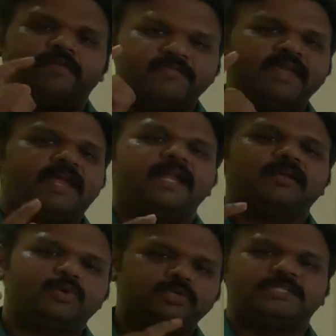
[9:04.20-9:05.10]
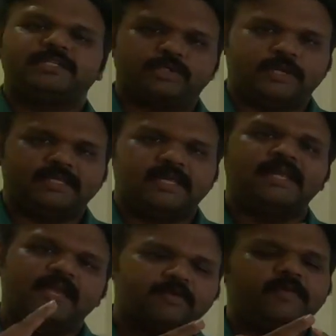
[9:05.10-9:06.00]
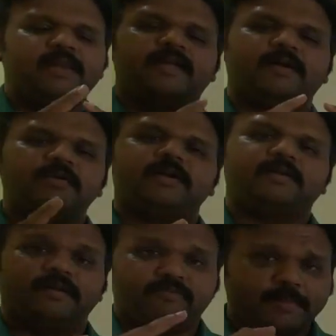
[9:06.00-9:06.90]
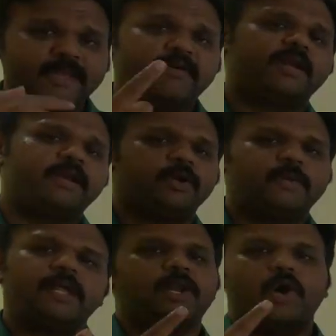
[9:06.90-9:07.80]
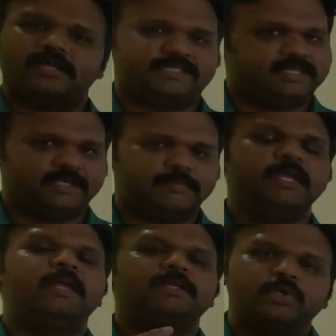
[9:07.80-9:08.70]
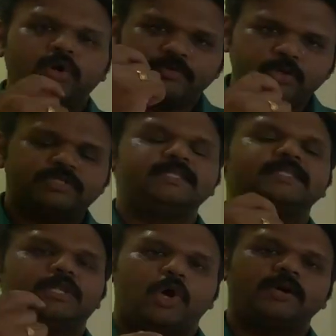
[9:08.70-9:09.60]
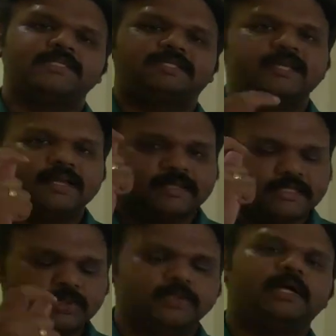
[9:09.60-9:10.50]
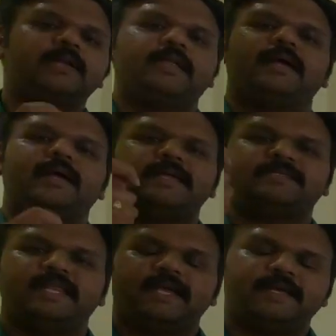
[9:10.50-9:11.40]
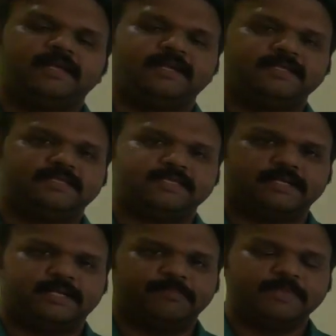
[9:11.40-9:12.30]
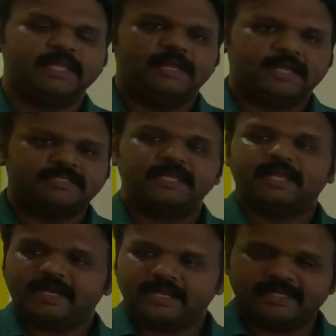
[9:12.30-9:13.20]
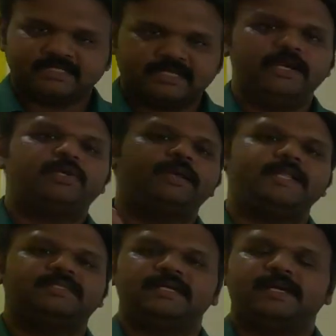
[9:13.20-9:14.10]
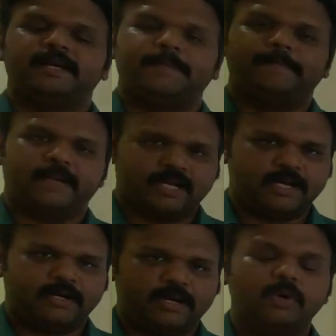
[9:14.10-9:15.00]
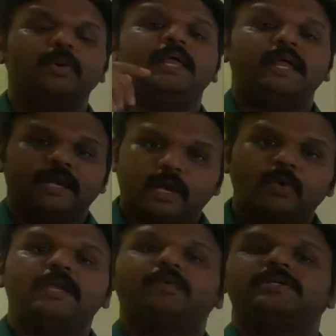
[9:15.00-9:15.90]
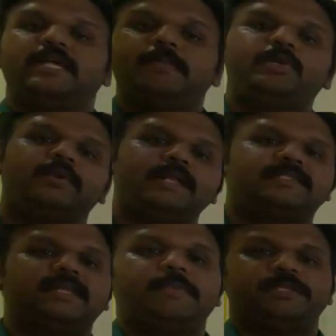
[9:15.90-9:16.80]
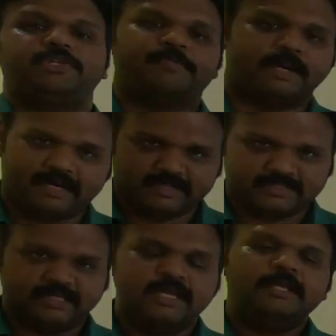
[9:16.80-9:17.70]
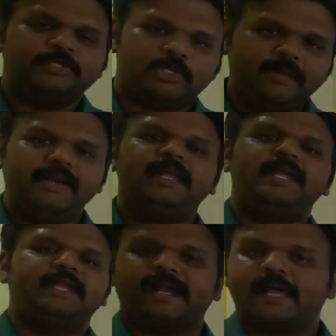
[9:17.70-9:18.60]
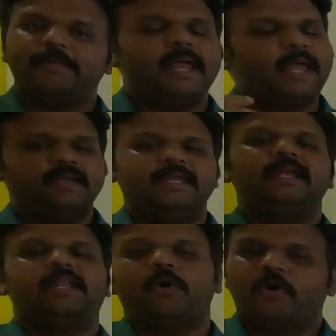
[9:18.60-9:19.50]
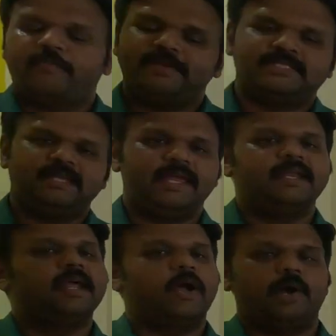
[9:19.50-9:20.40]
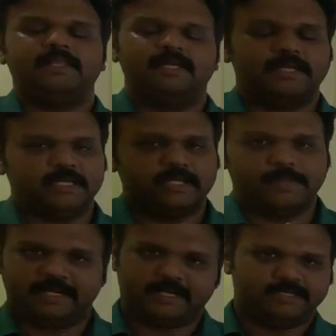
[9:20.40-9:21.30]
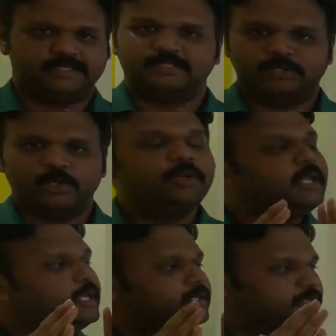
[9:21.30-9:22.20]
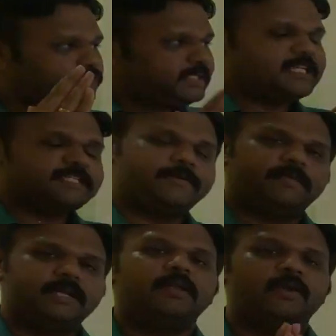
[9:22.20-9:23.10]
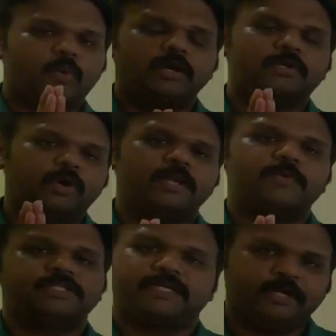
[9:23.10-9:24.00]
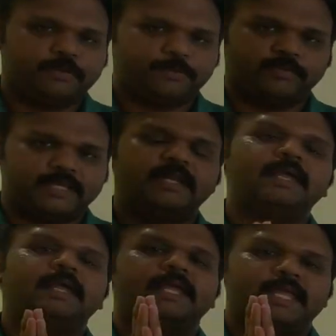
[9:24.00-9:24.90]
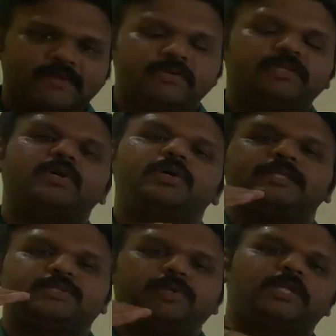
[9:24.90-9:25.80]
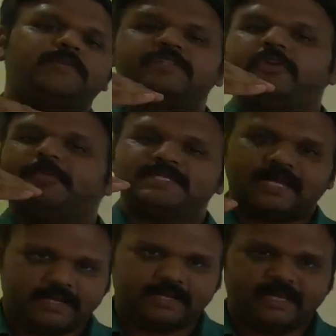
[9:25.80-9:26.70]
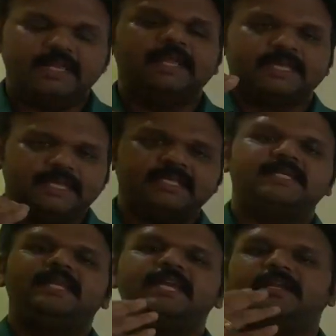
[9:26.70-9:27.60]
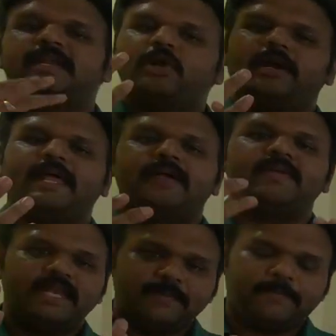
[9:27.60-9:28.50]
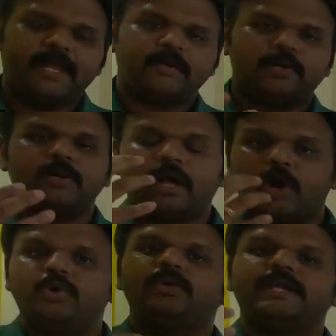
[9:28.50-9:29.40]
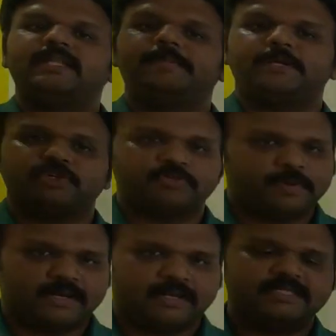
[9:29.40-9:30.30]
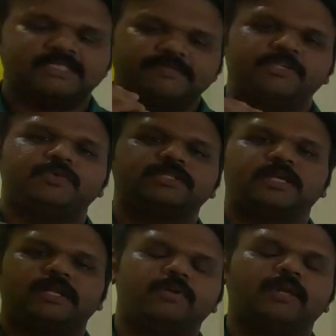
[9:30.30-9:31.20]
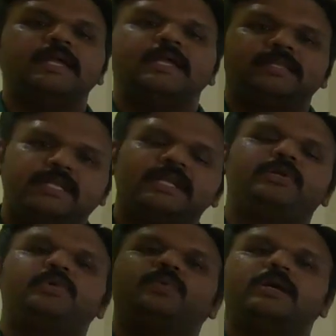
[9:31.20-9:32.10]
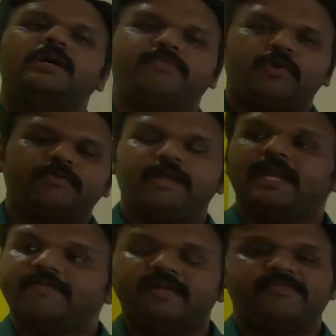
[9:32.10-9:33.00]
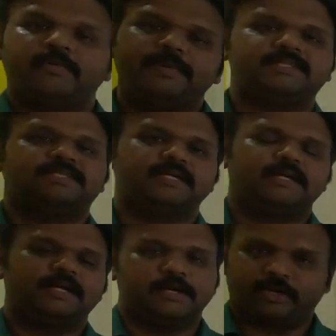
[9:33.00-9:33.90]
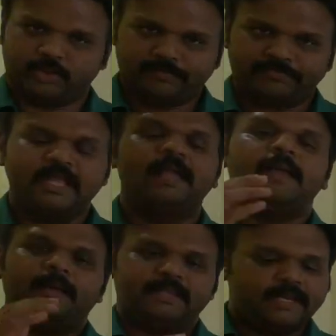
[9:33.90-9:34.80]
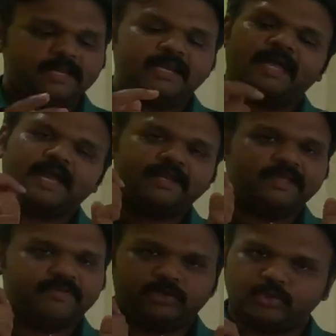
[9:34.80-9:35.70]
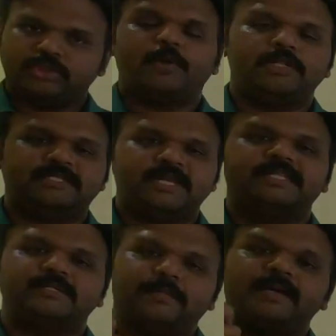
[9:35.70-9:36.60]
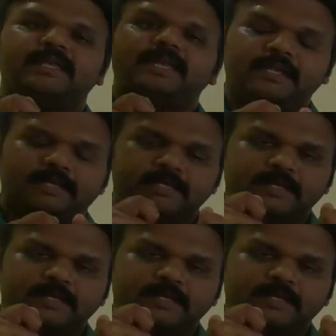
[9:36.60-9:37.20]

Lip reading: we connect 2 sticks together, it will be converted into a longer stick. So, using this longer stick, the Sultan has taken its stick and it has tried to reach the banana now. Now, it was able to reach the bunch of bananas. So, immediately it grabbed and it obviously ate all the bananas. So, through this experiment, what Kohler was trying to prove that even though the Sultan was very much hungry, initially he did not have any plan on how to get the bunch of bananas, which was around 3 to 4 feet away from its control. Then it had even 2 small sticks, but it